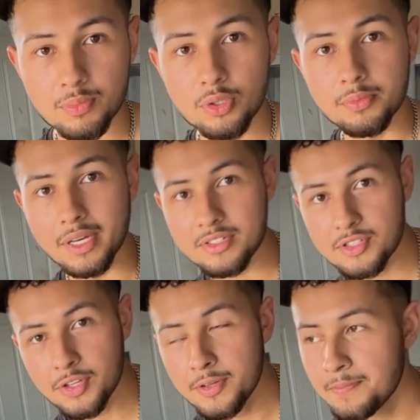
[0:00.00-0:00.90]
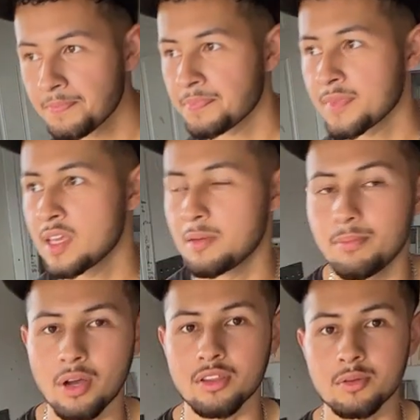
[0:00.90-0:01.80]
Boom XD.
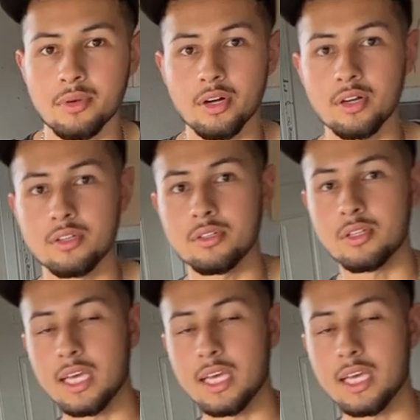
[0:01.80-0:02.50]
Bought them on